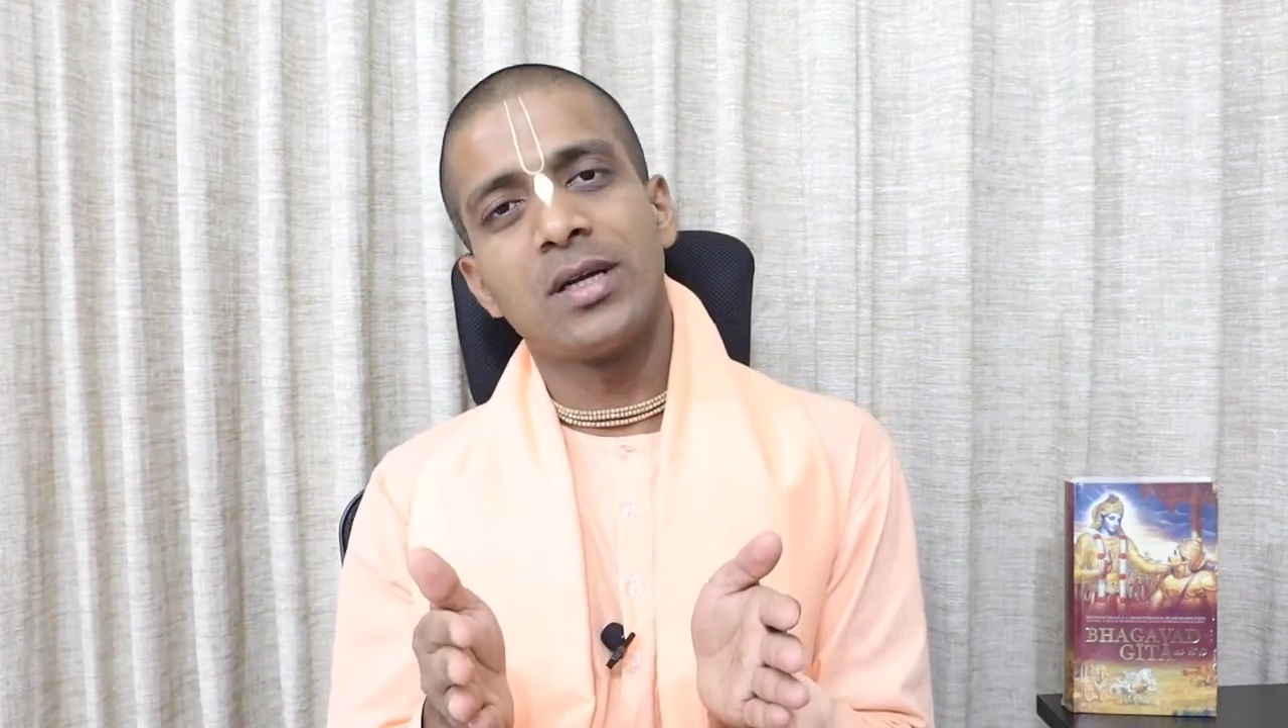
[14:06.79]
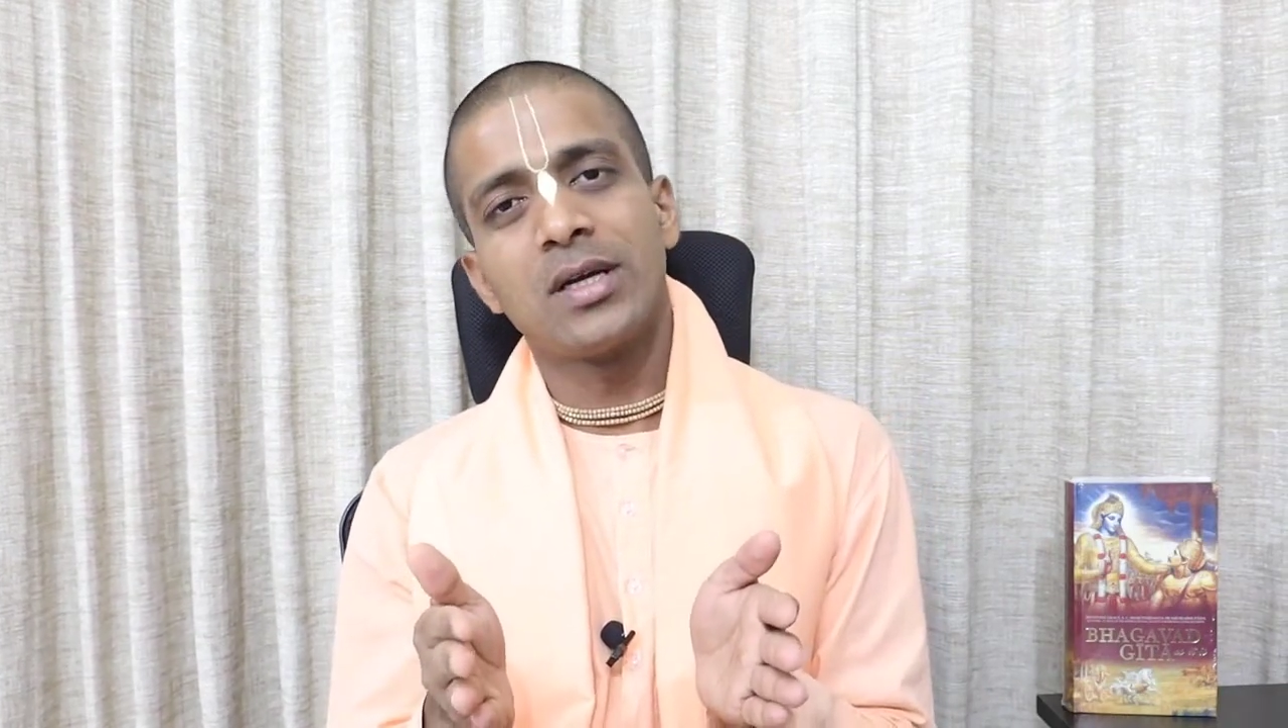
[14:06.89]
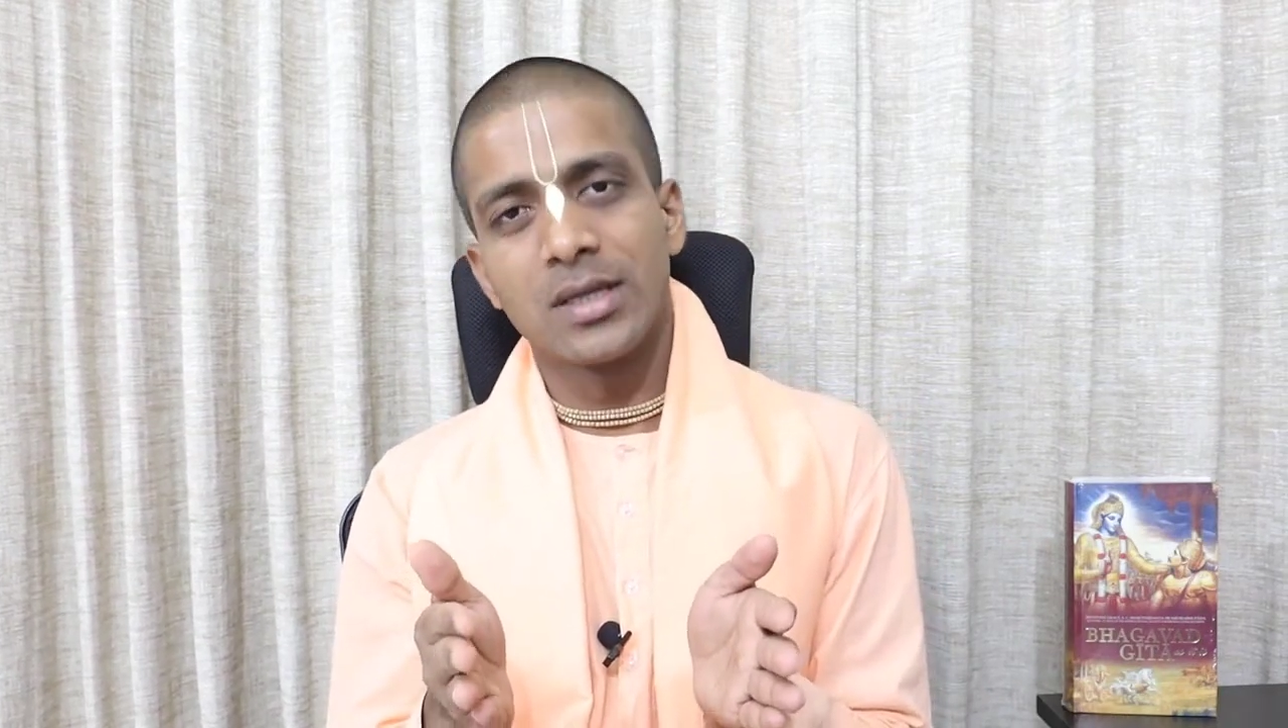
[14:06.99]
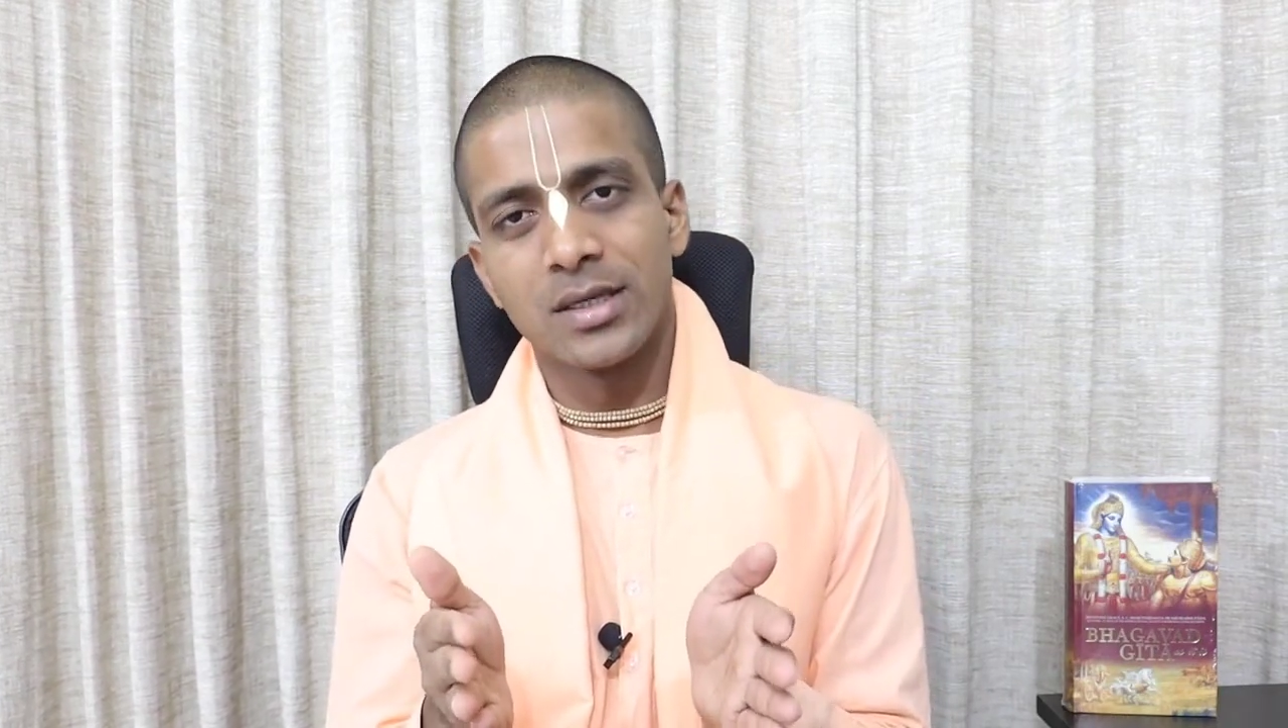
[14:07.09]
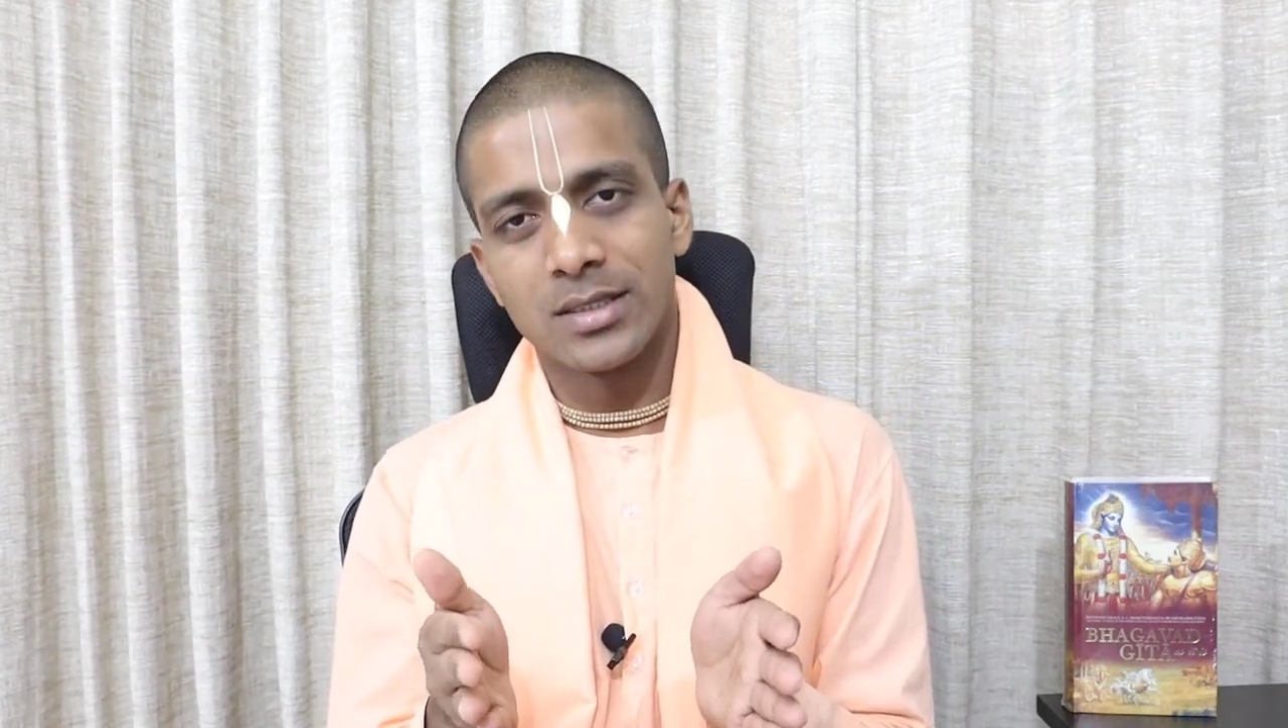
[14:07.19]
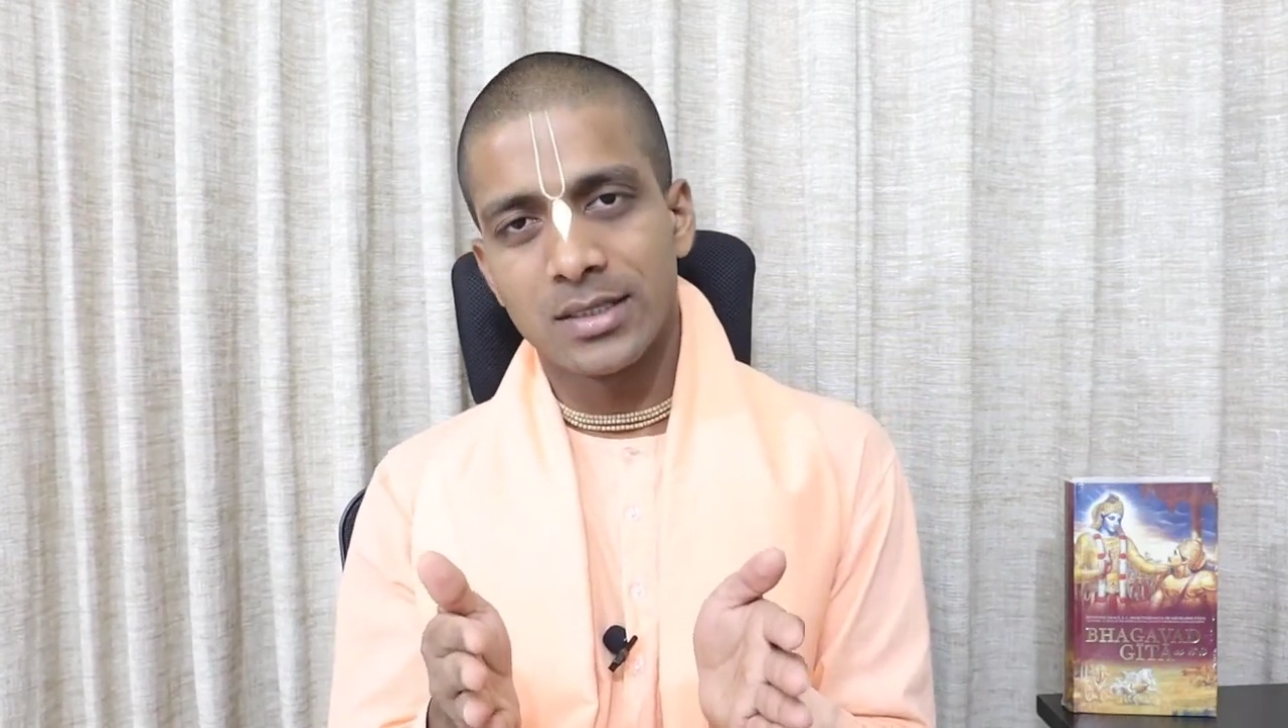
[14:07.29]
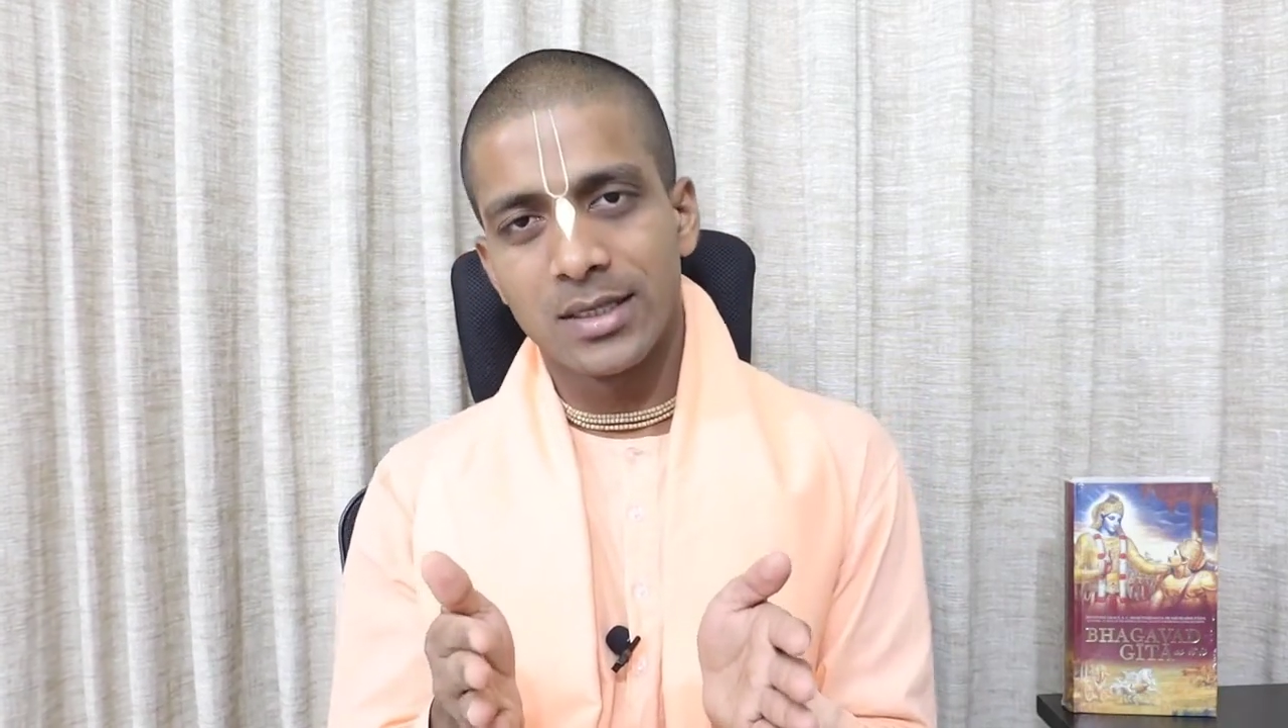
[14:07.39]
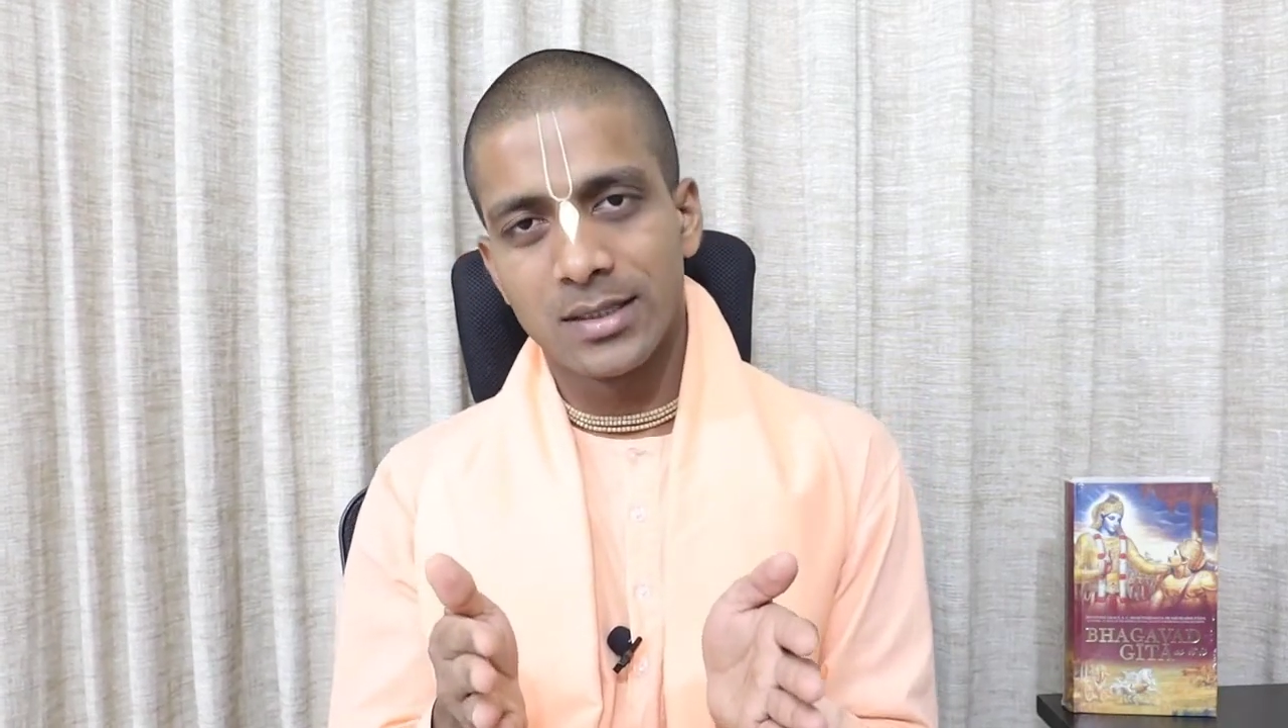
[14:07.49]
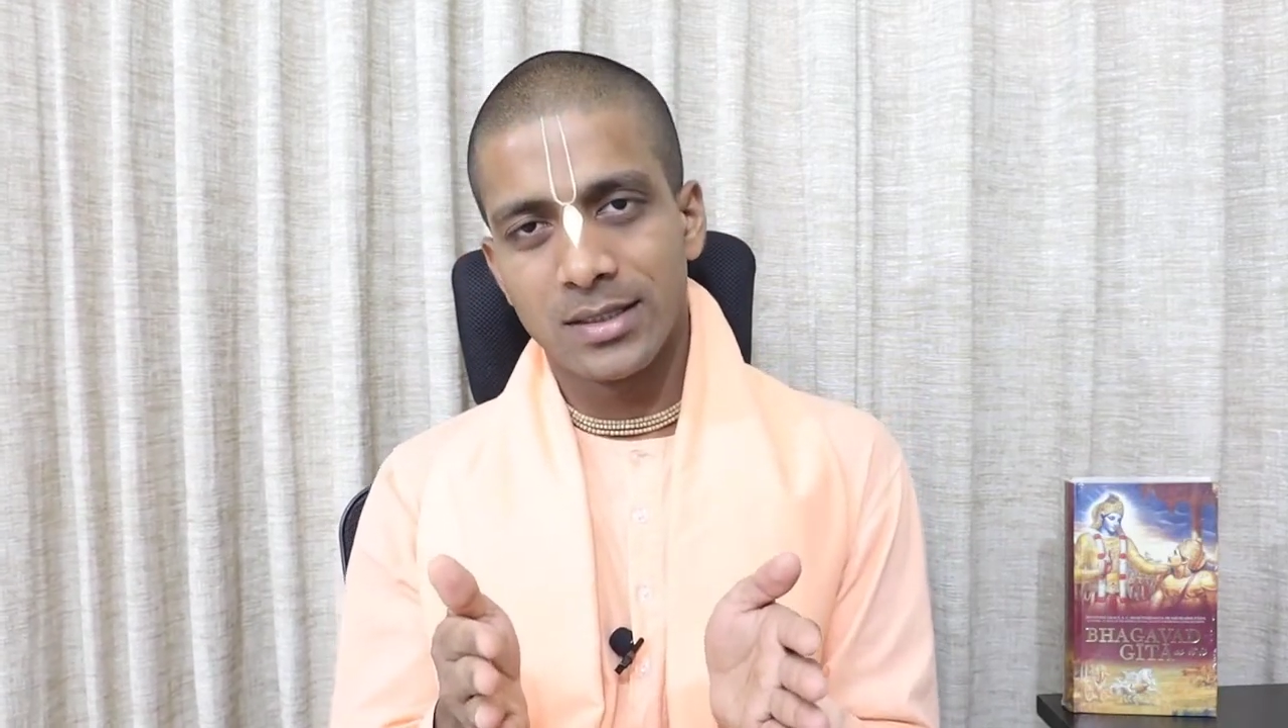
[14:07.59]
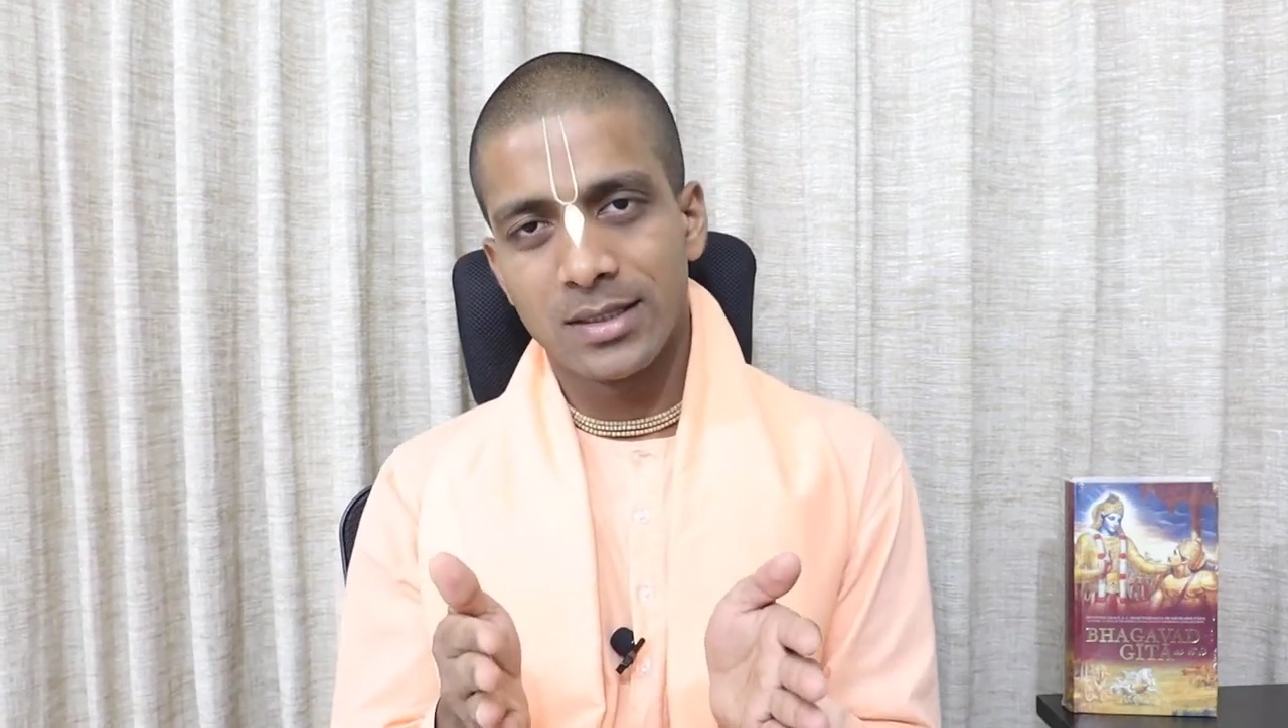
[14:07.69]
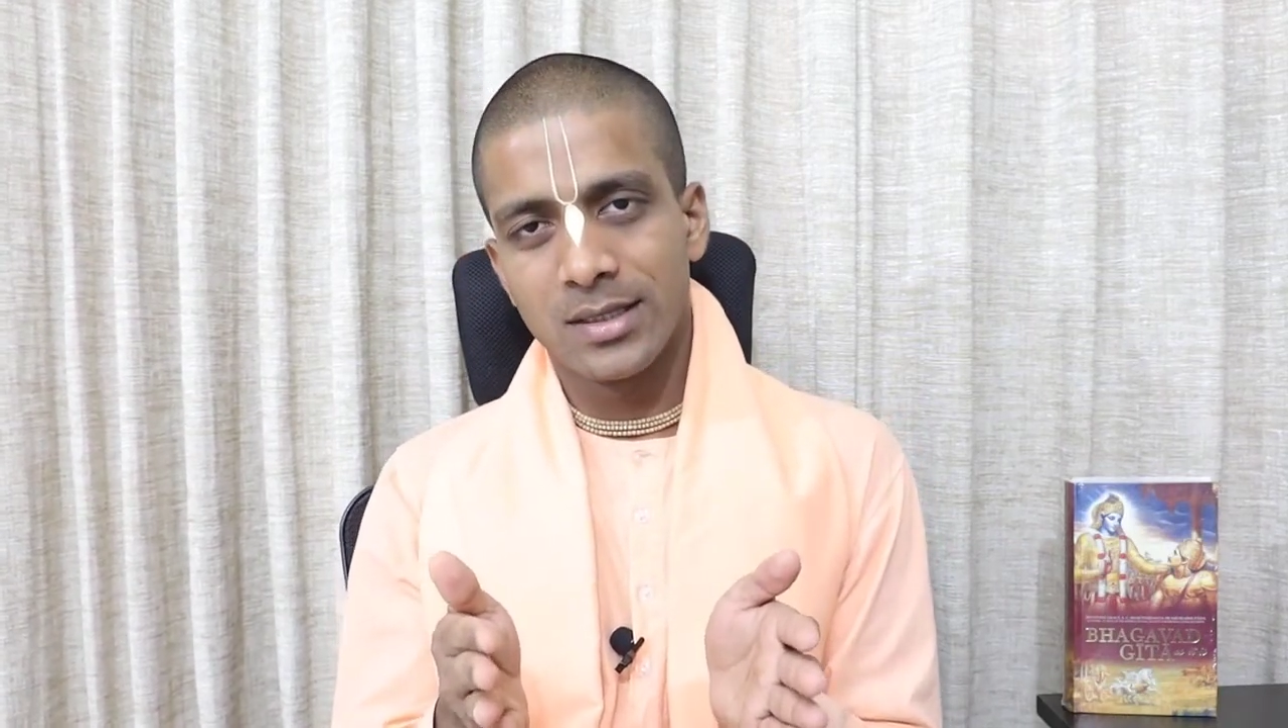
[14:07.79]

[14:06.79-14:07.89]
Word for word: a grahastha